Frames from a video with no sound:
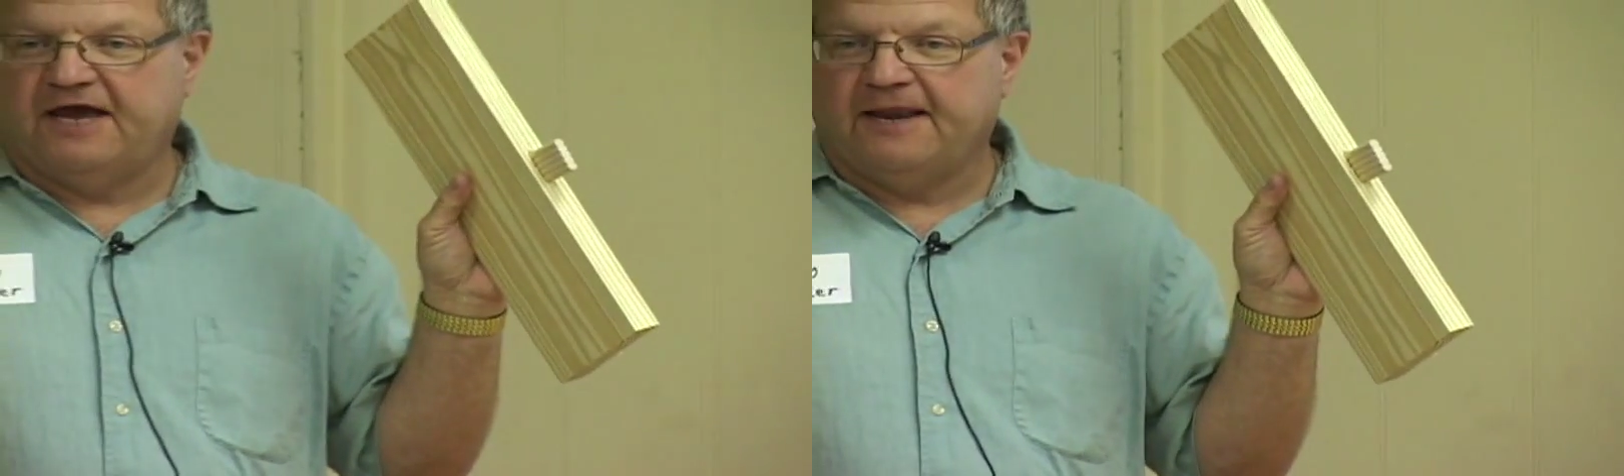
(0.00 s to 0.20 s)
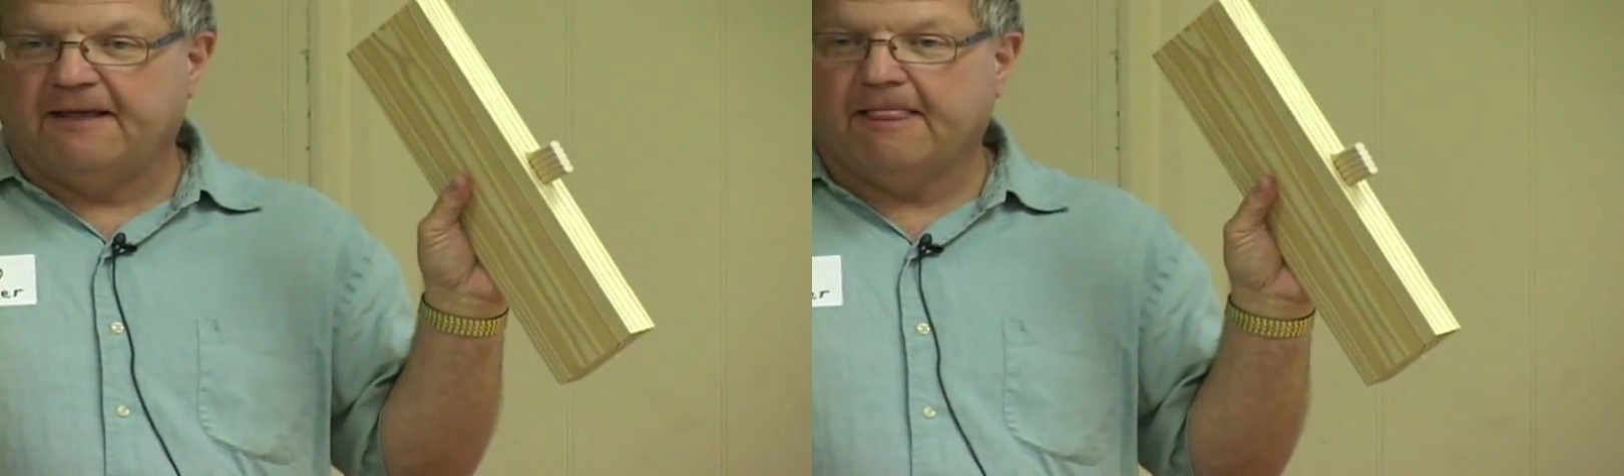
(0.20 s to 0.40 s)

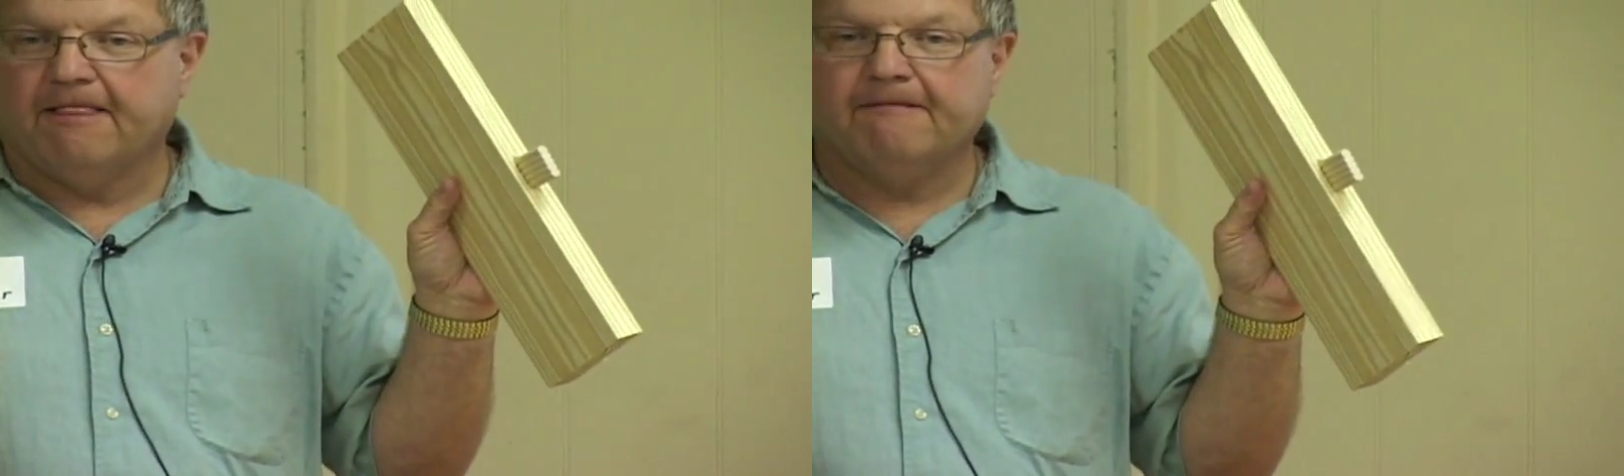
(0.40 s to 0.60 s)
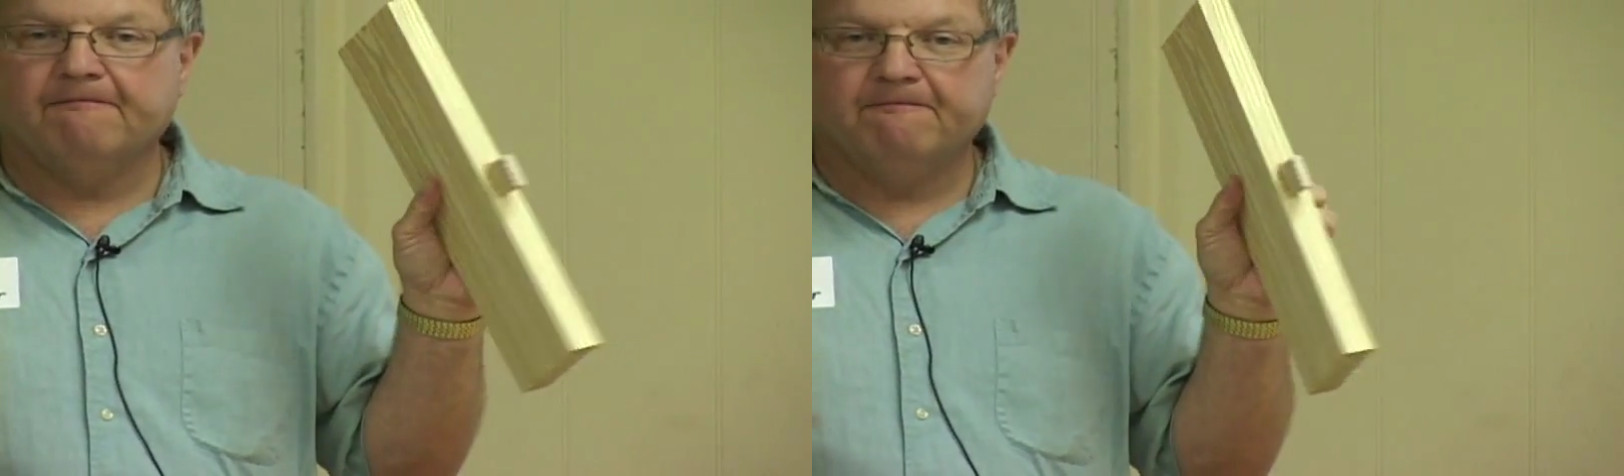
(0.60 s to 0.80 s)
that
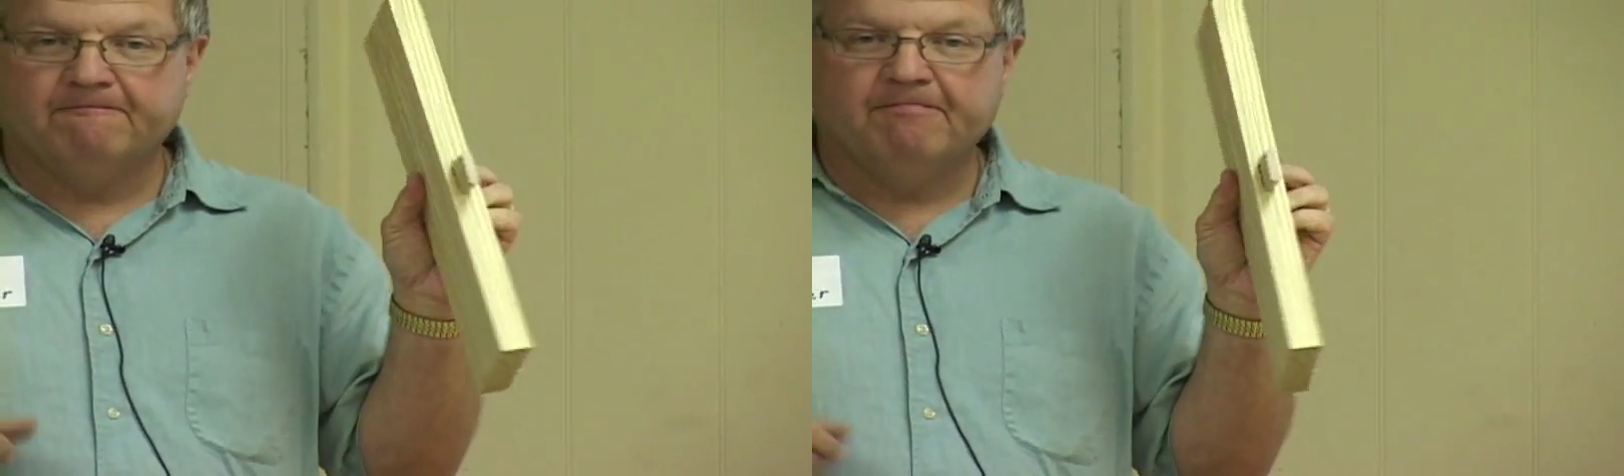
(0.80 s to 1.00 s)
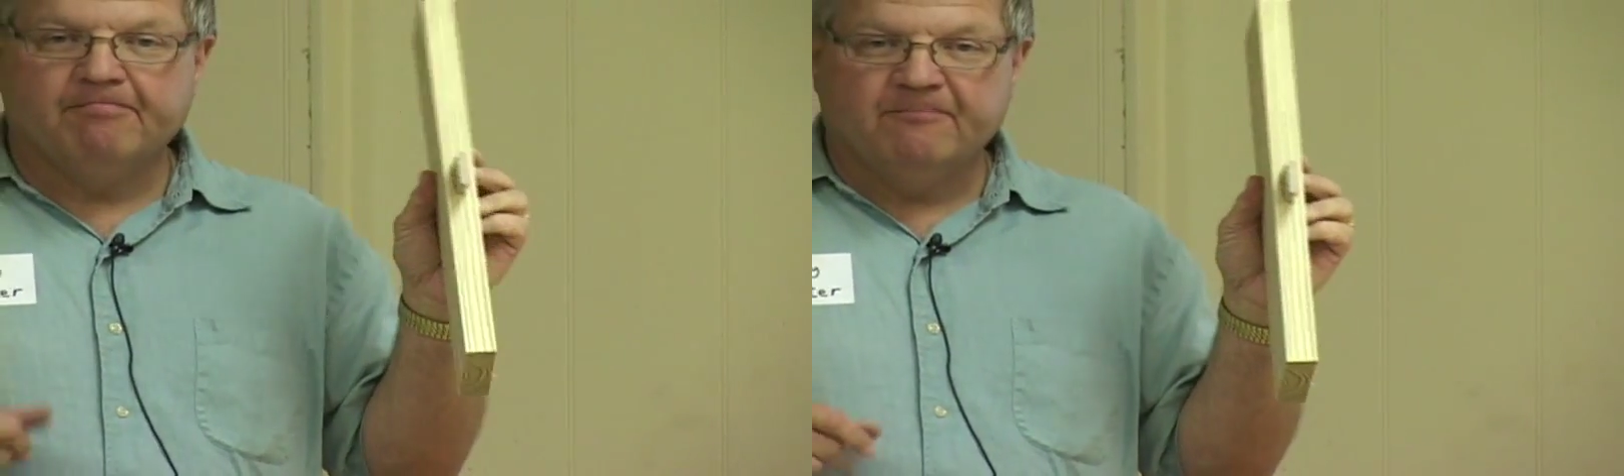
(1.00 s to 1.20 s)

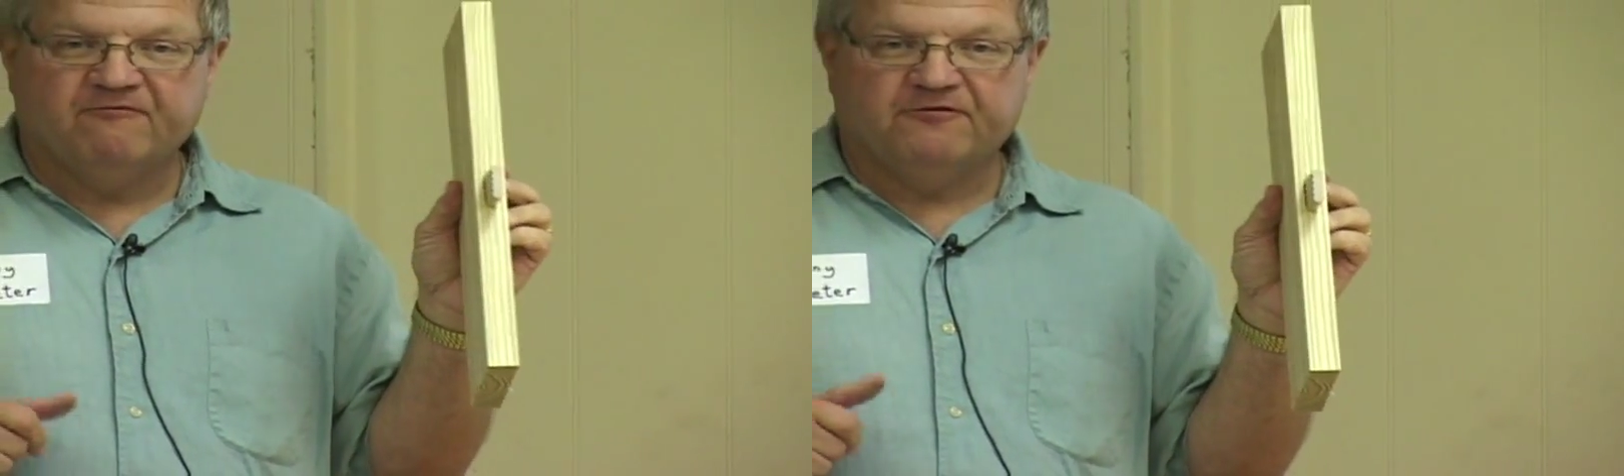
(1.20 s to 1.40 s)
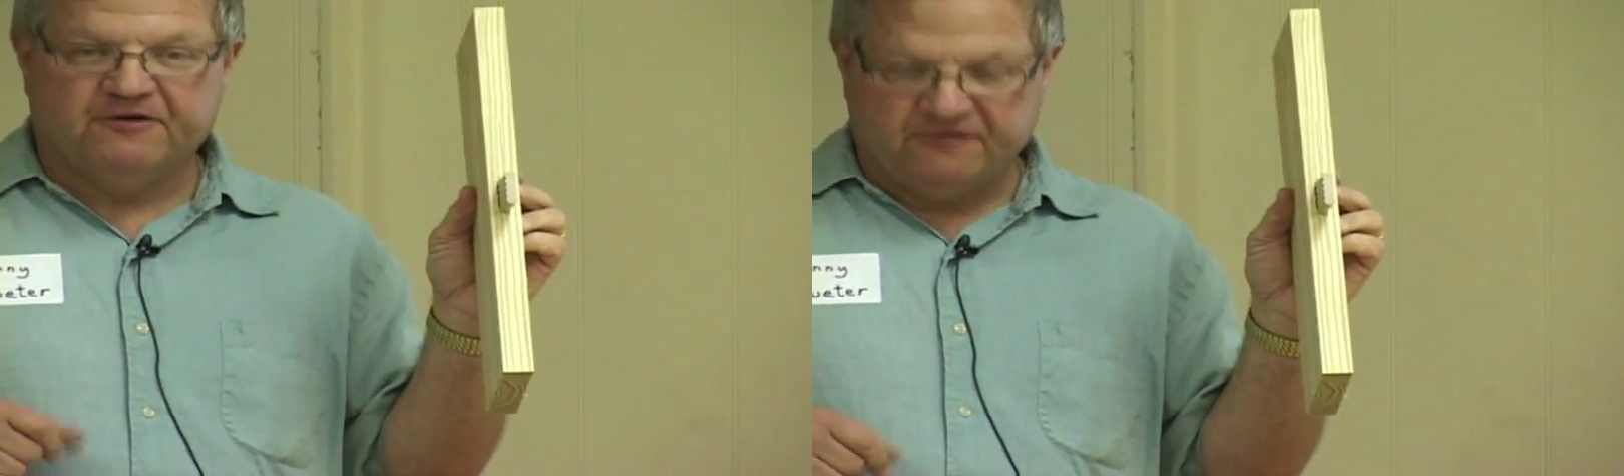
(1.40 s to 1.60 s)

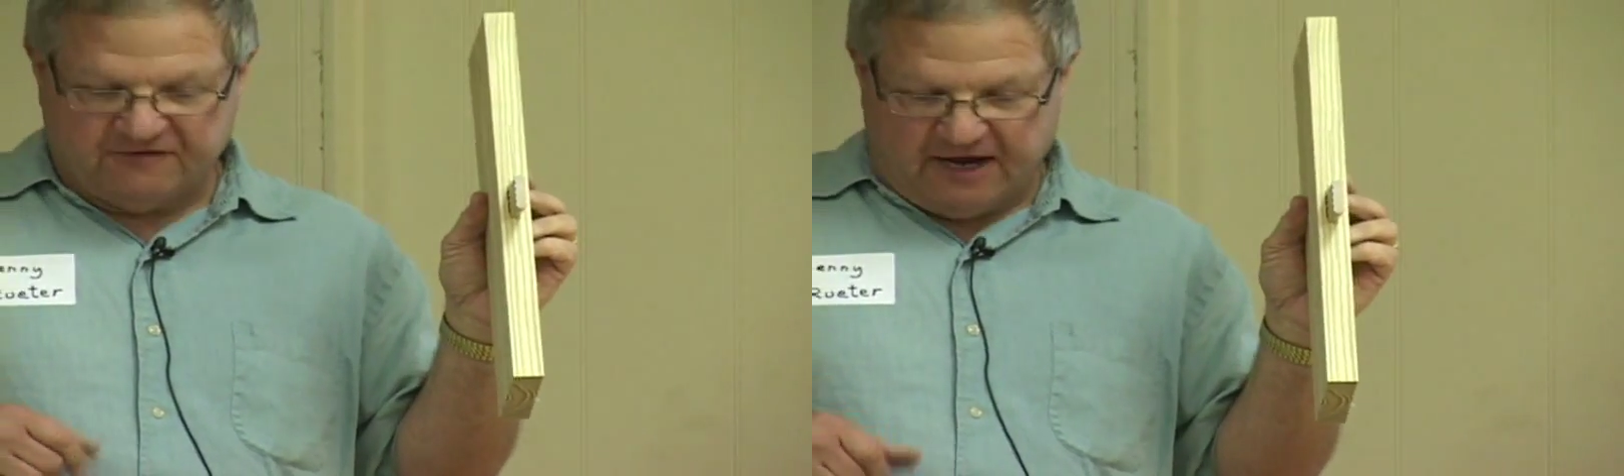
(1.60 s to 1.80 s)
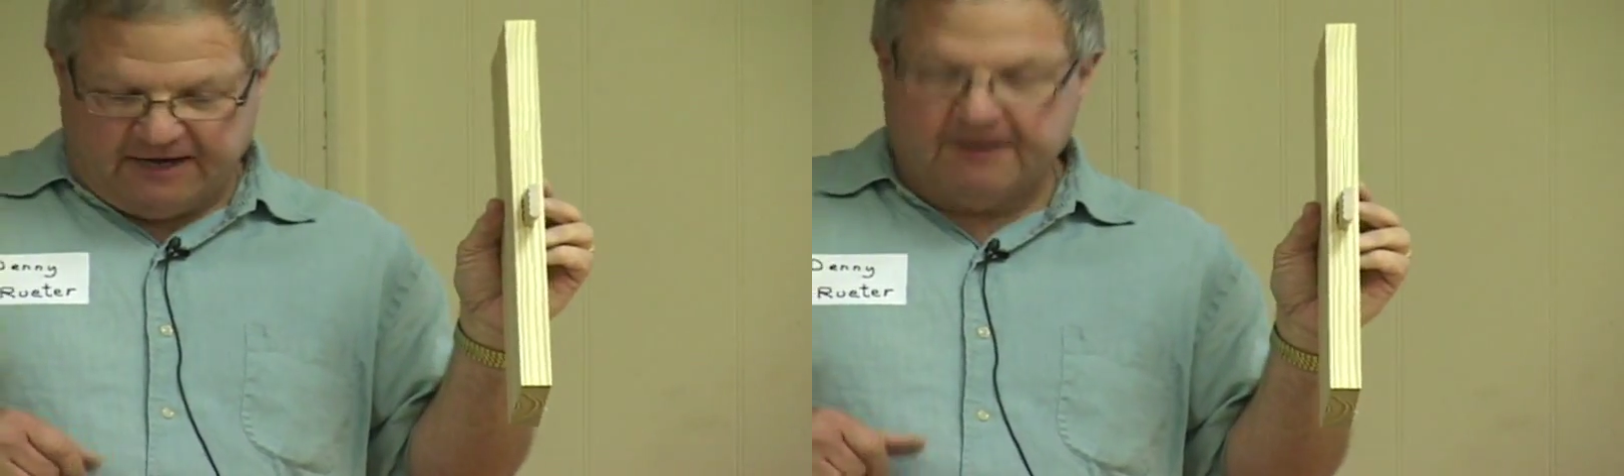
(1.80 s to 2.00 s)
for this
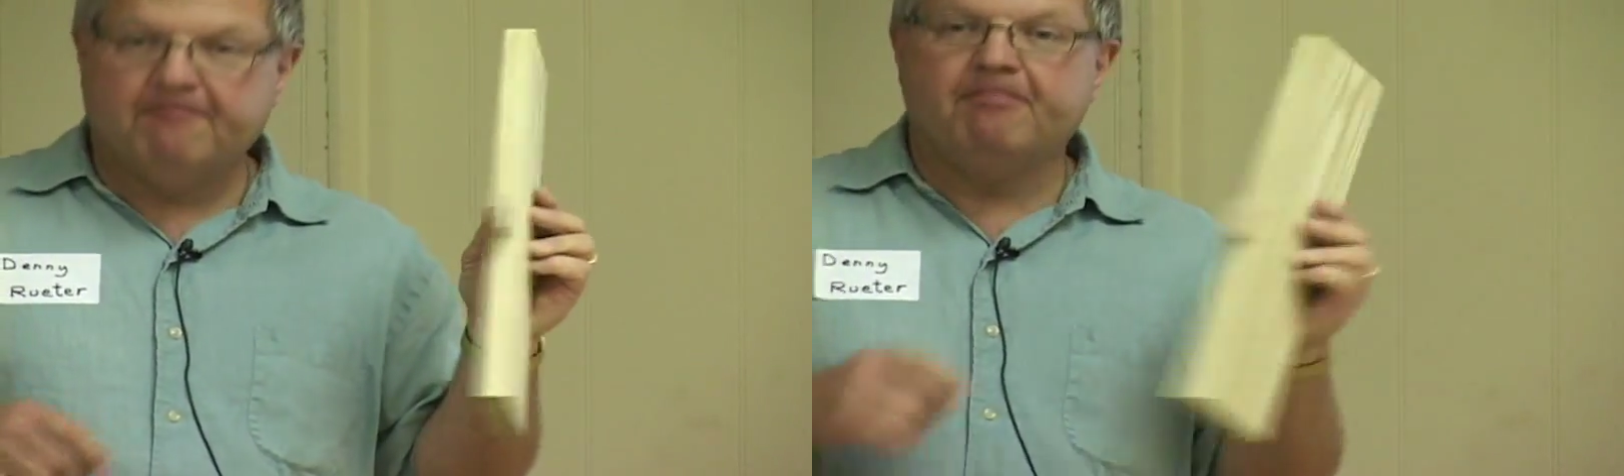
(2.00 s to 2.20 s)
side.